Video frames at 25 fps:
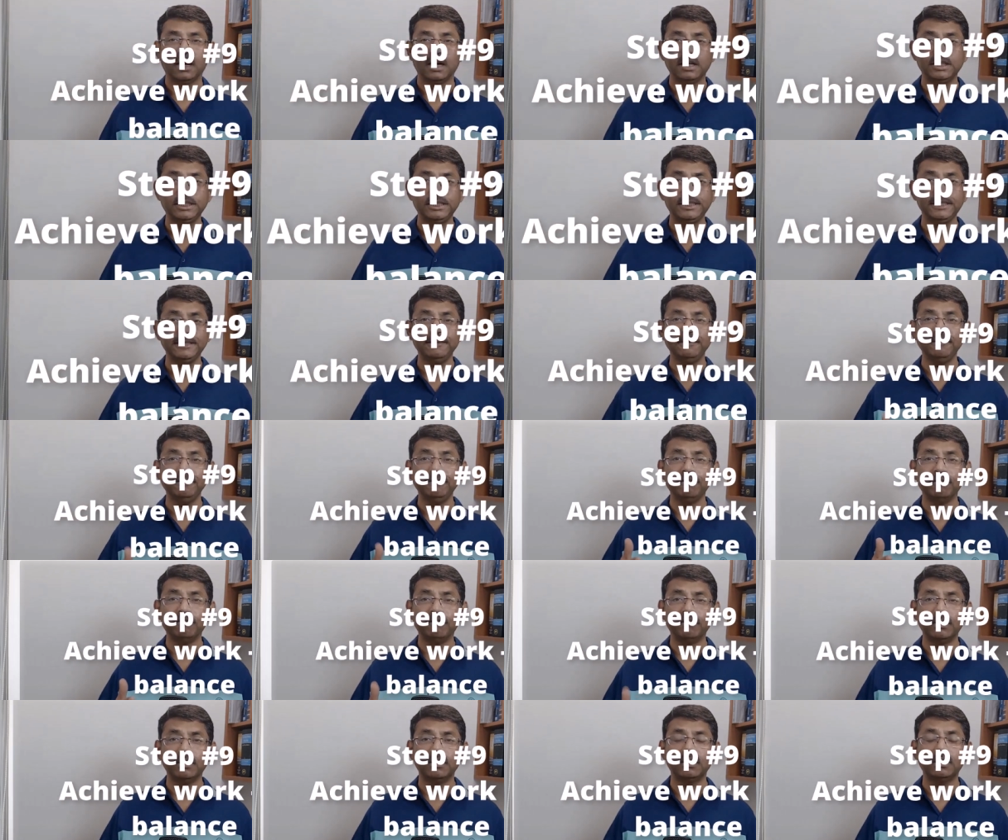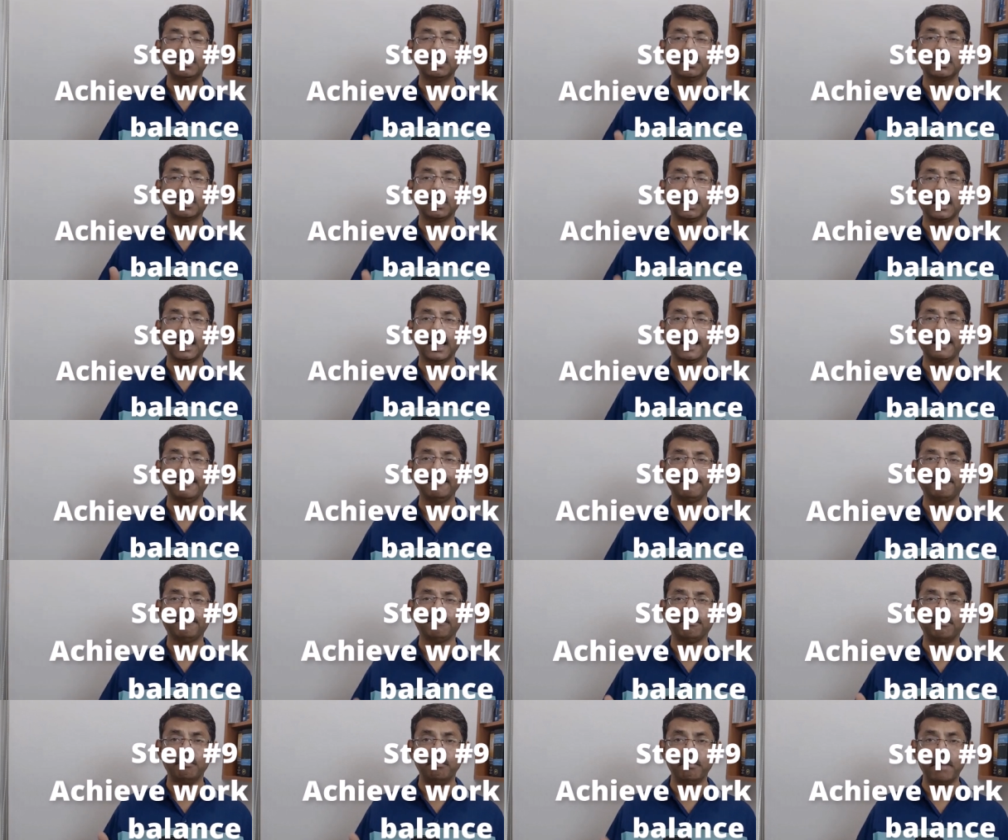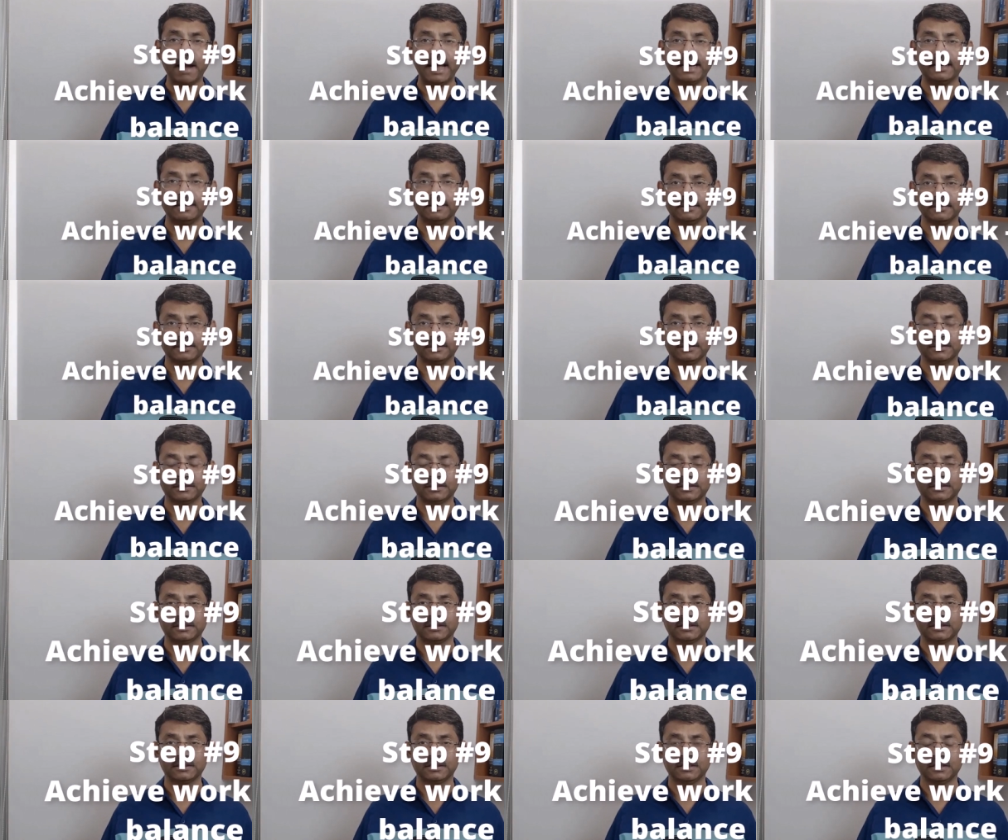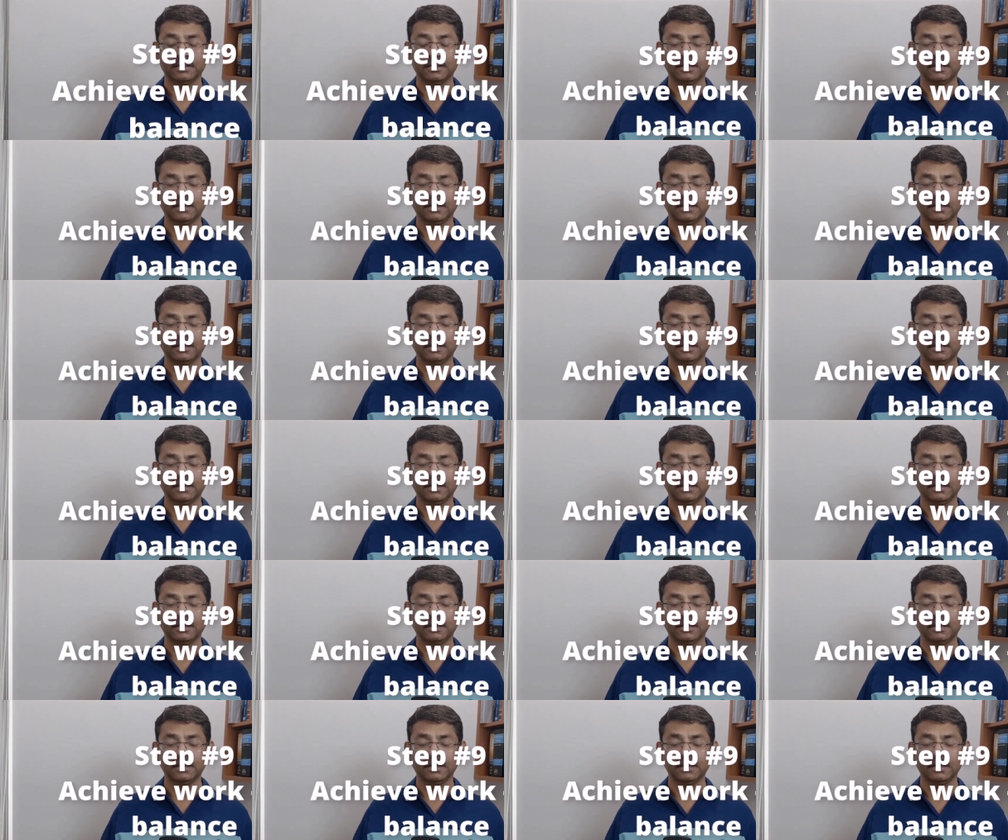achieve work-life balance.